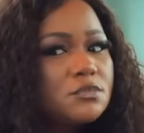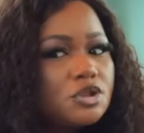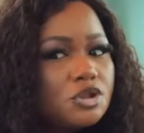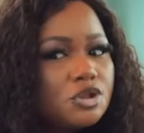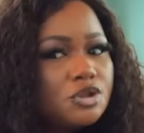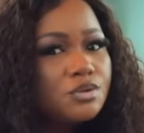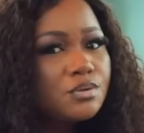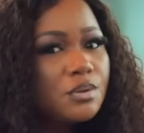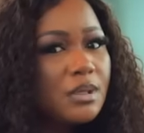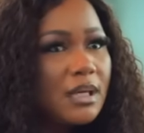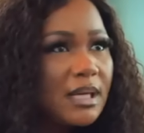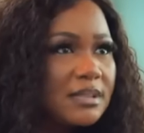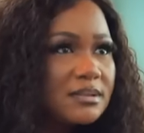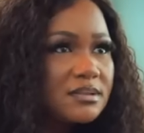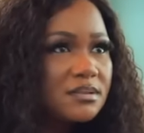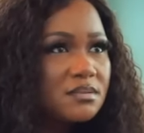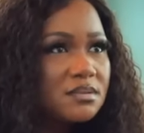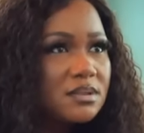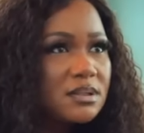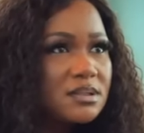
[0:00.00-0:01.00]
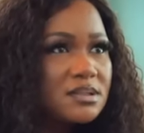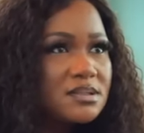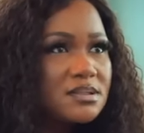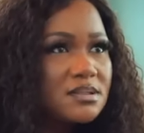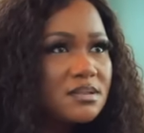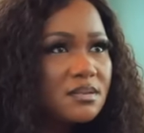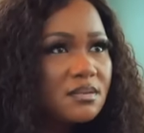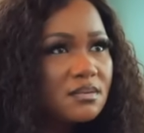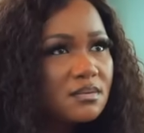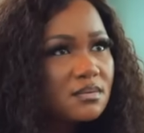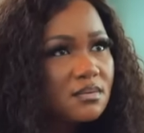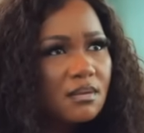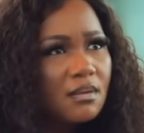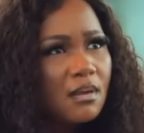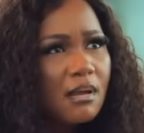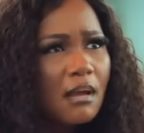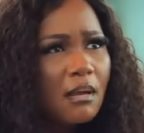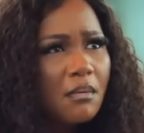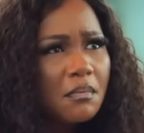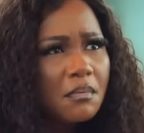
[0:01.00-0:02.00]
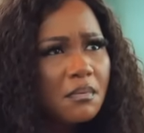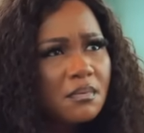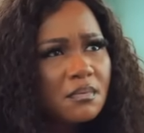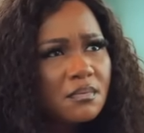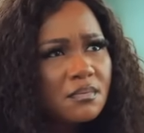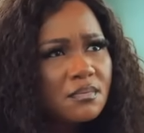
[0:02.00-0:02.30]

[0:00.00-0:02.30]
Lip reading: You handled it? How?